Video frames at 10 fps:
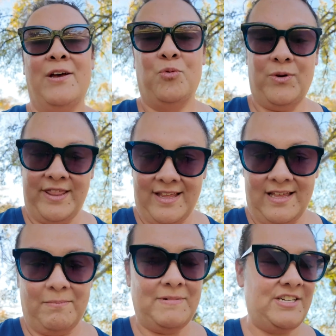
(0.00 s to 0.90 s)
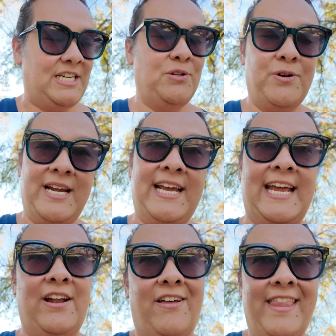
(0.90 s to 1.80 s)
with the machine learning
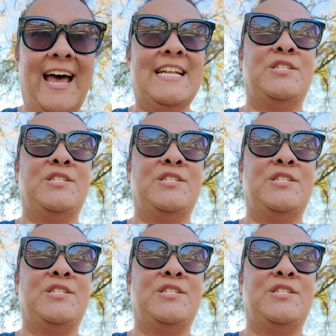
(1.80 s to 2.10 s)
and all that.